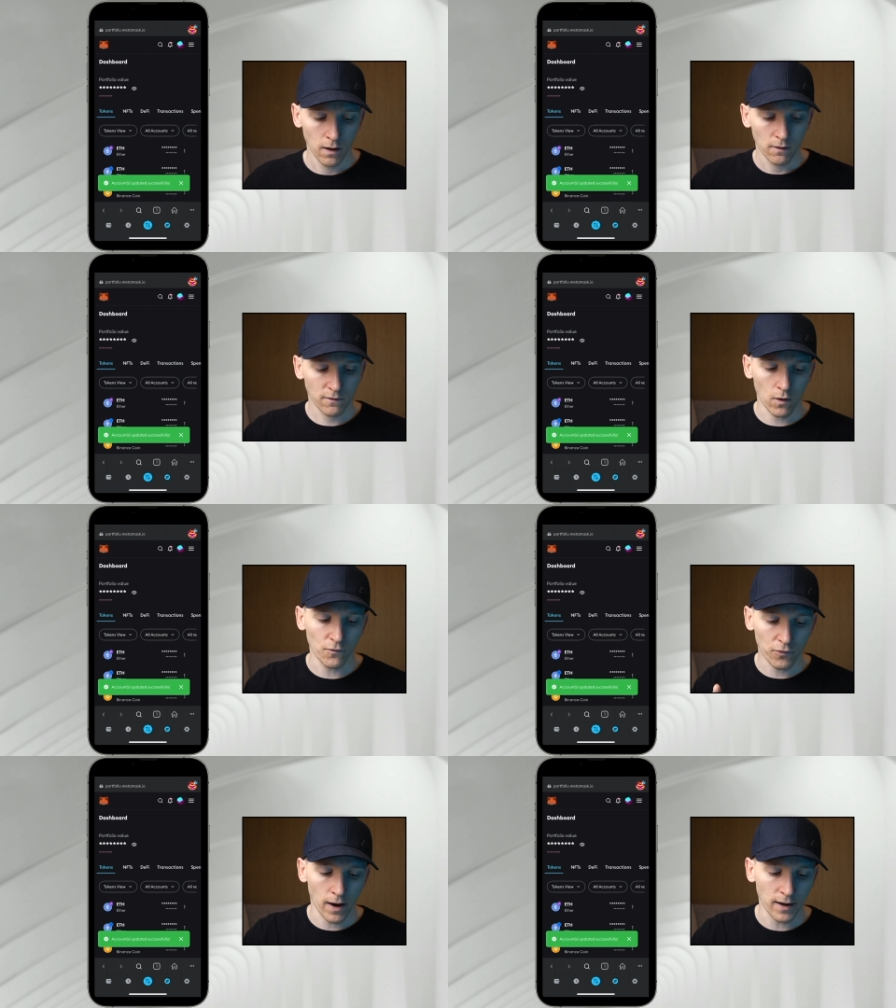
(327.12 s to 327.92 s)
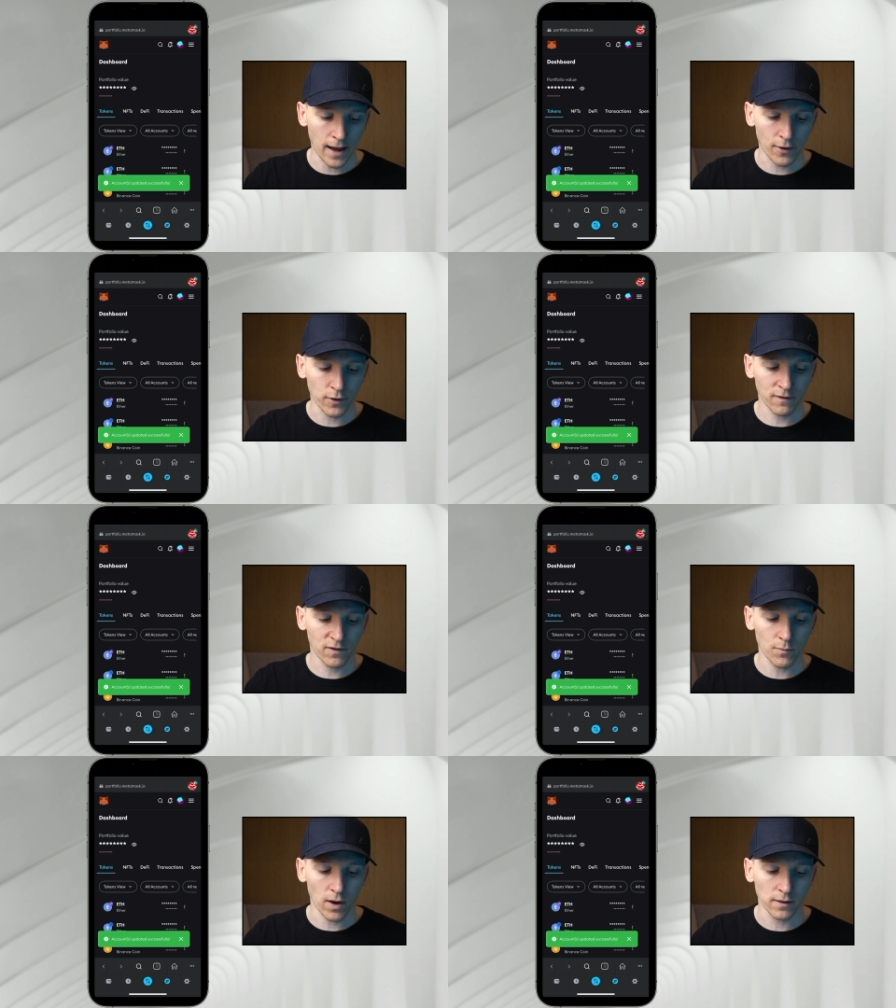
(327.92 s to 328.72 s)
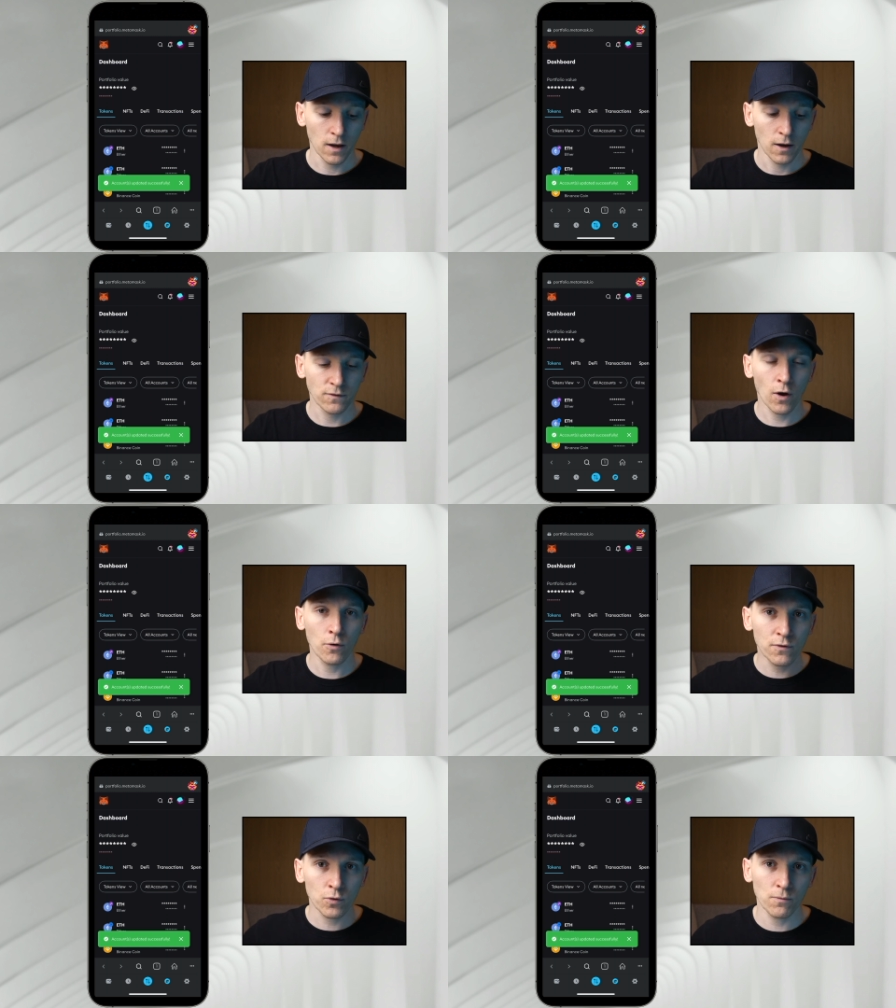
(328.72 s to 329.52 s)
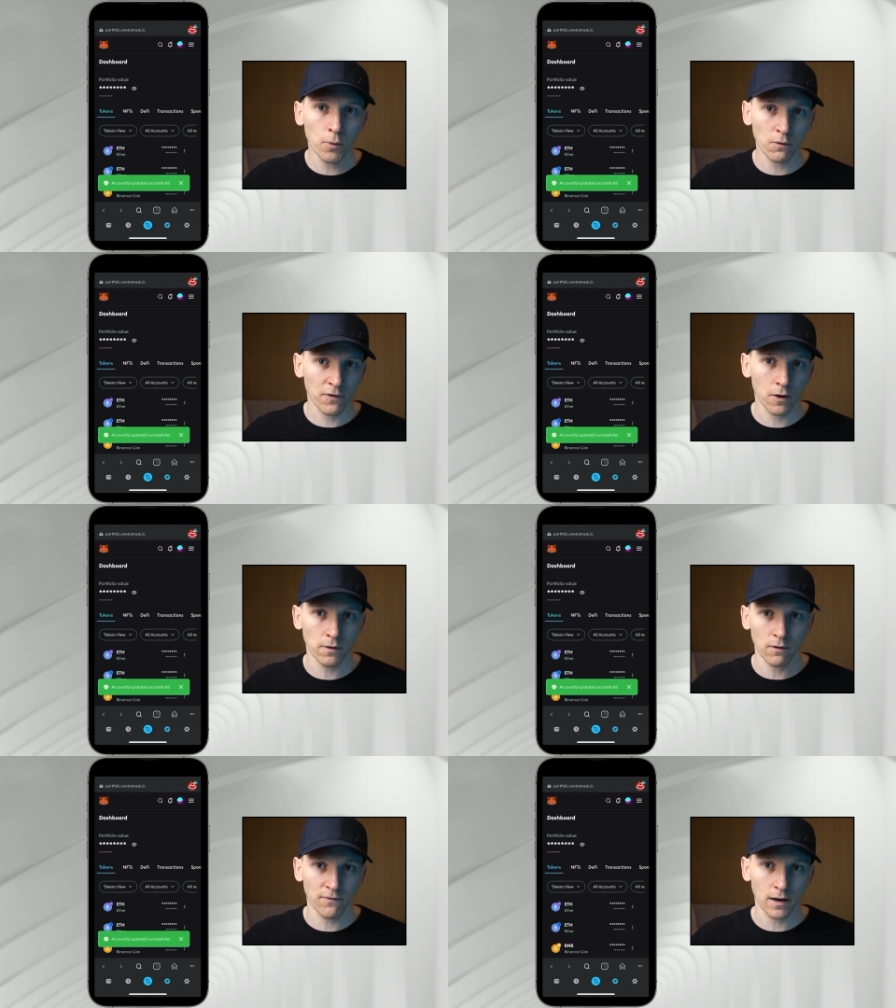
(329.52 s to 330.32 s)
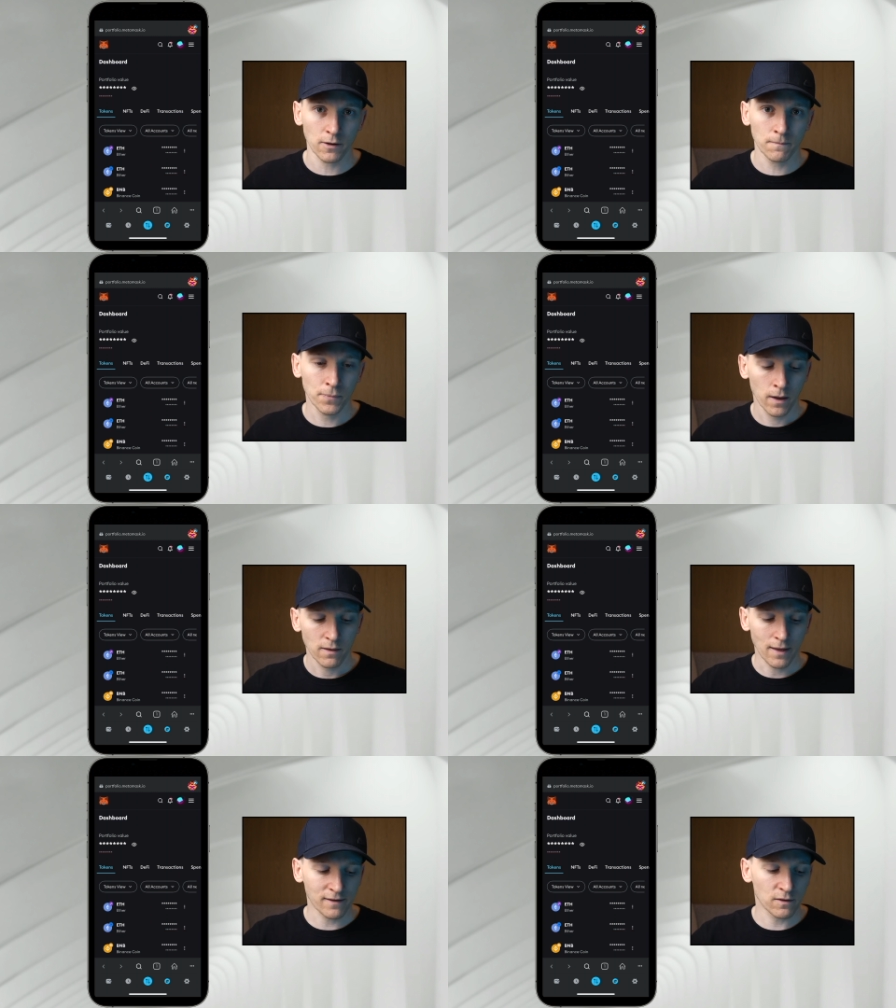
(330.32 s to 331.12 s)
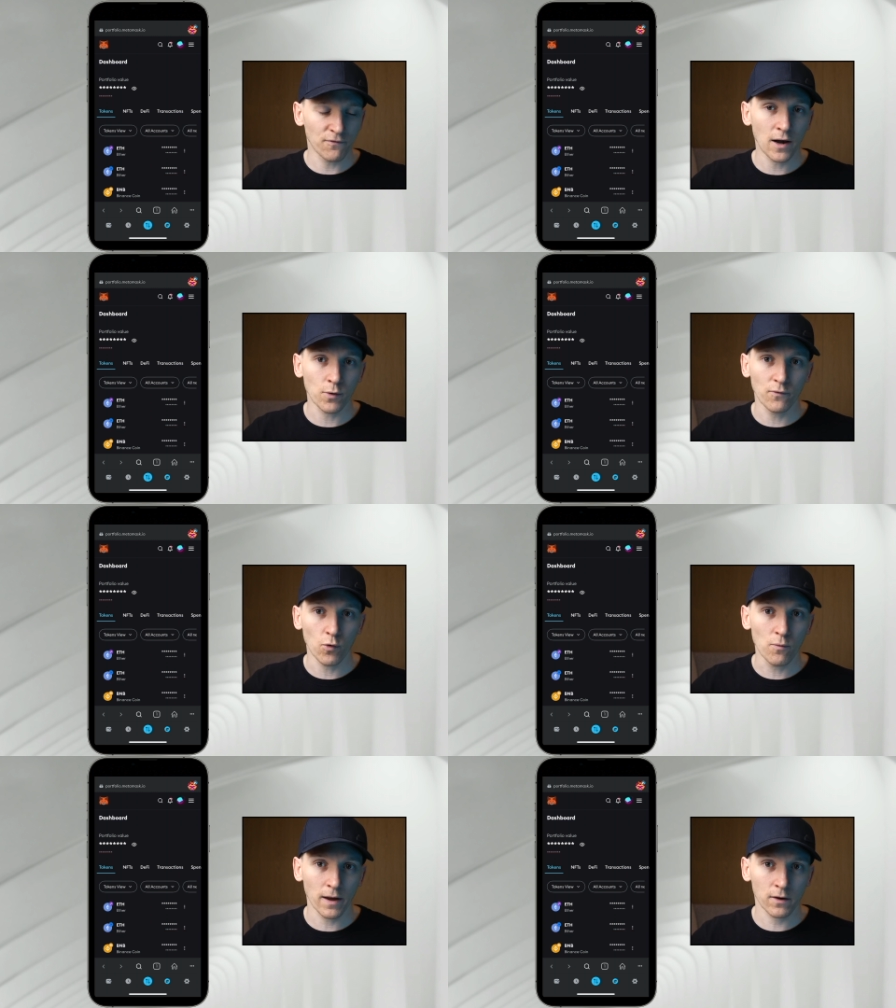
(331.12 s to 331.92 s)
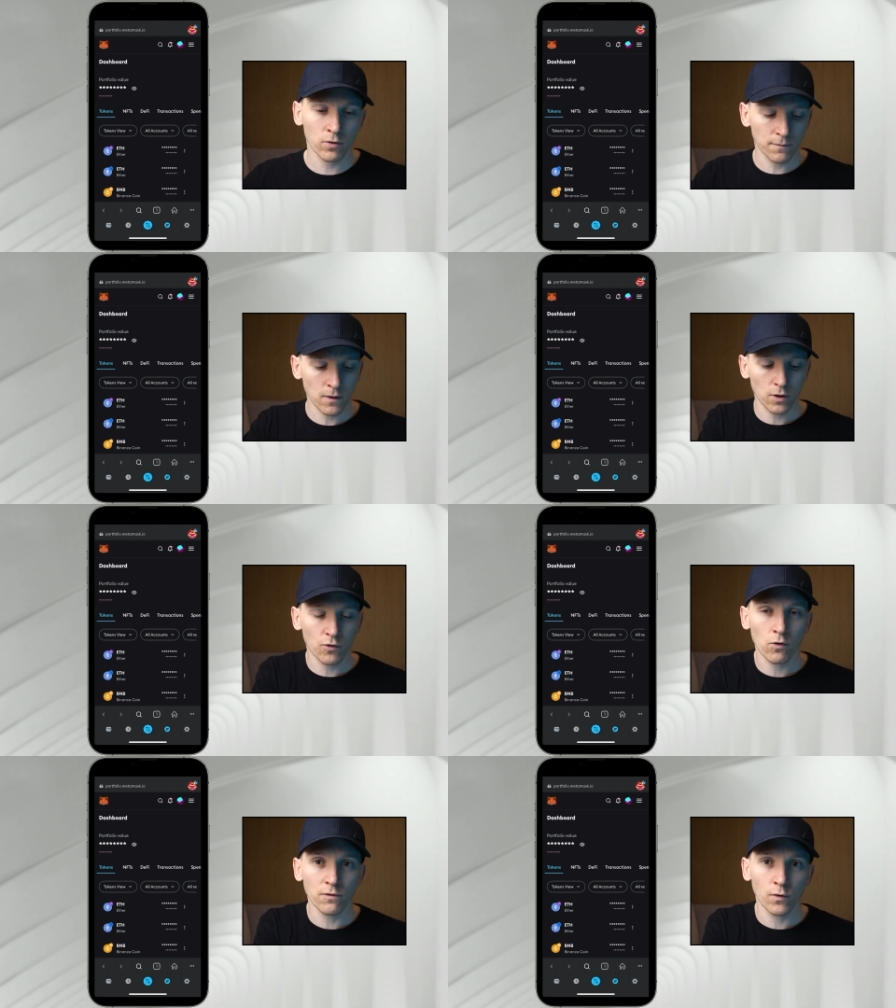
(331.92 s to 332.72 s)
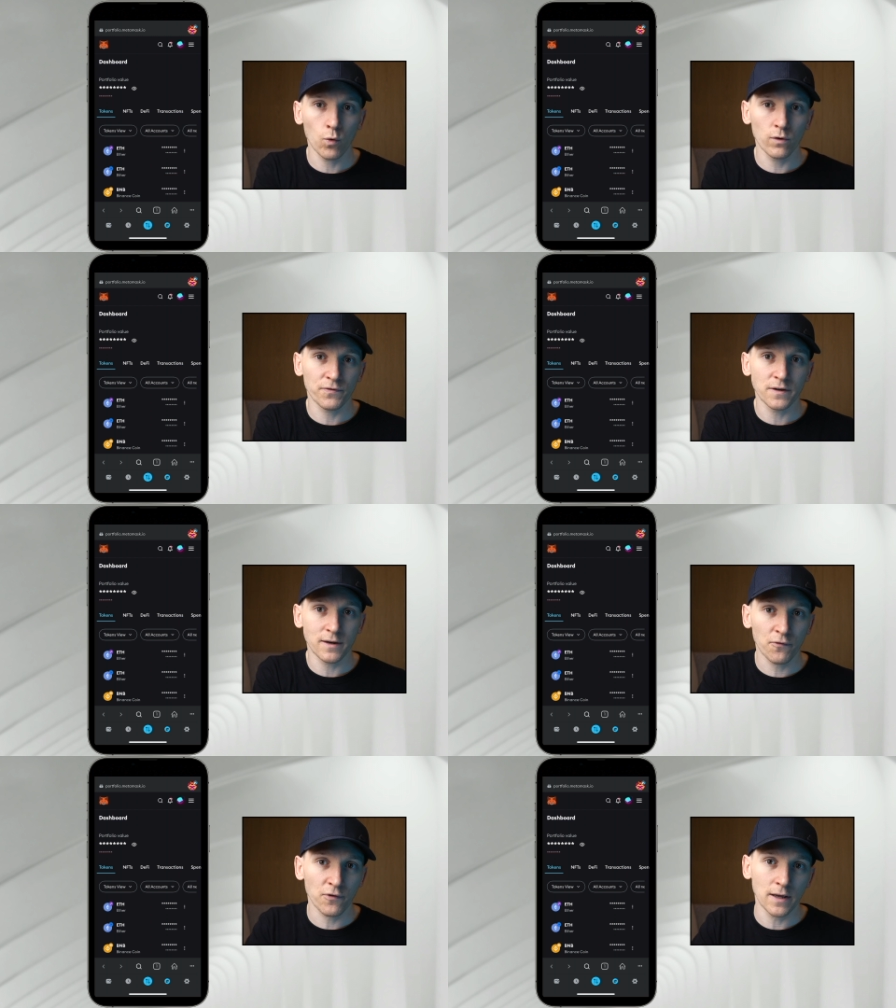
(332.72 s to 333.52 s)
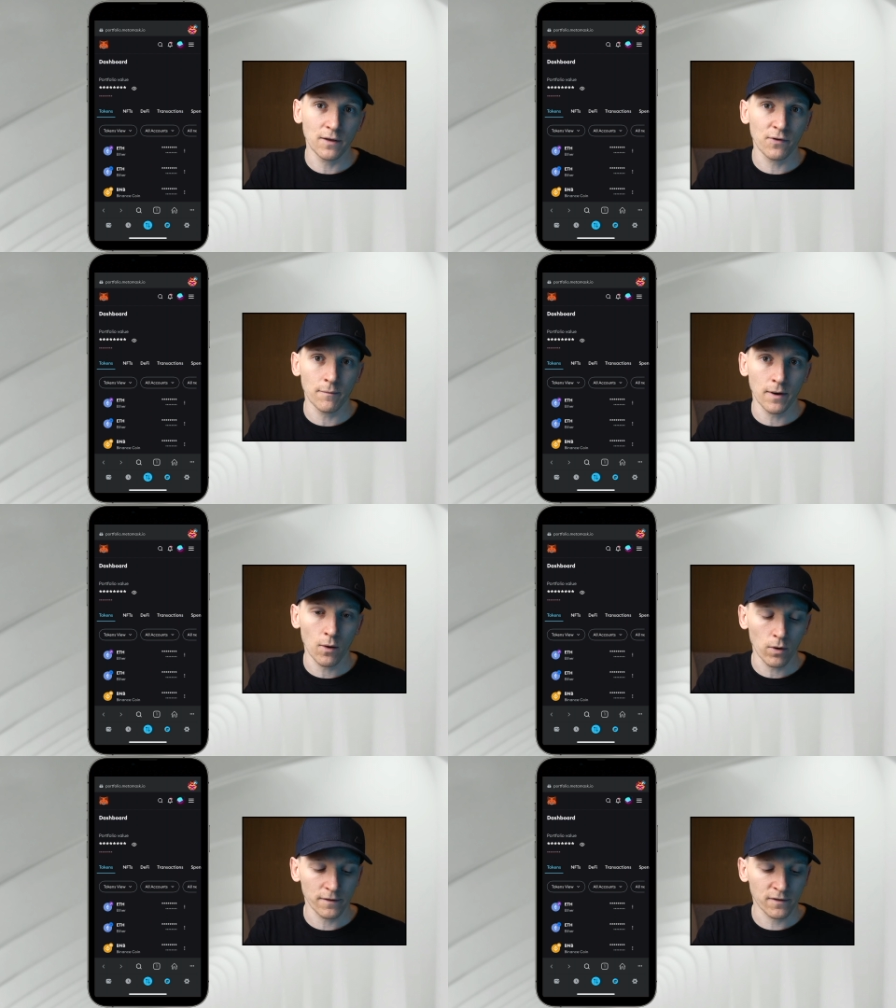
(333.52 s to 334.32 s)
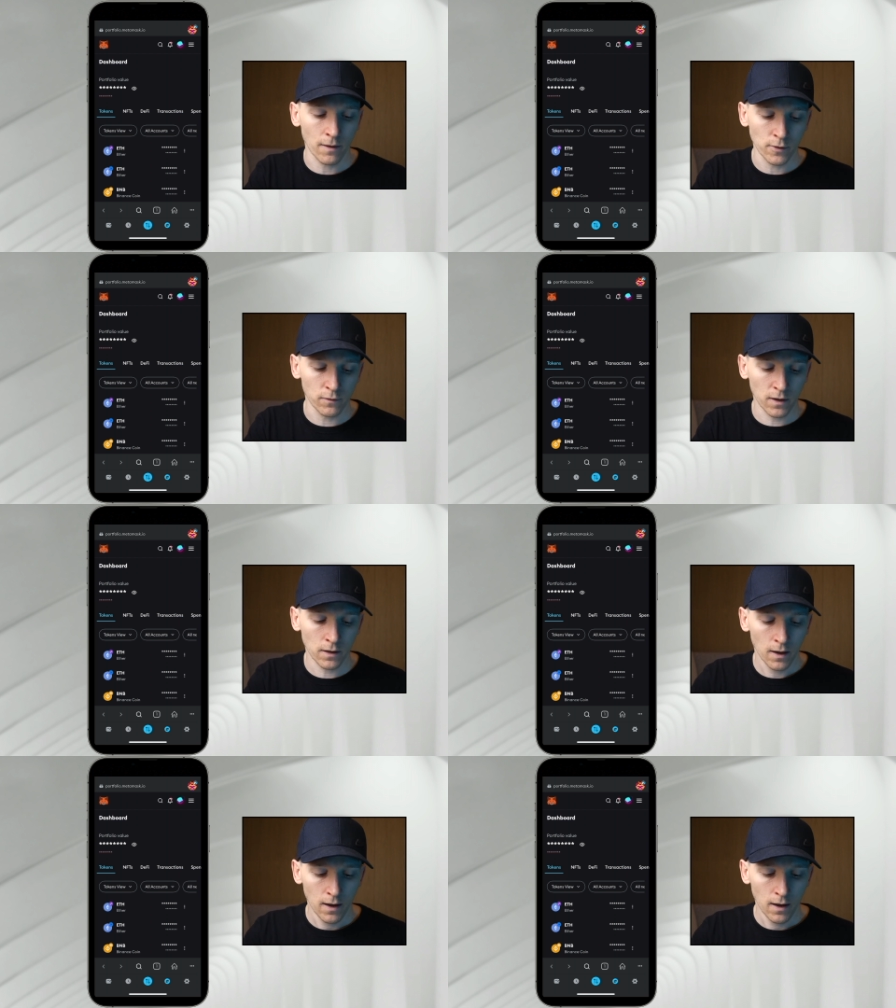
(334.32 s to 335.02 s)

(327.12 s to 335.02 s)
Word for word: So for right now, you can see my total portfolio value. That's the value of all my crypto across all of the different E V M networks that I'm using.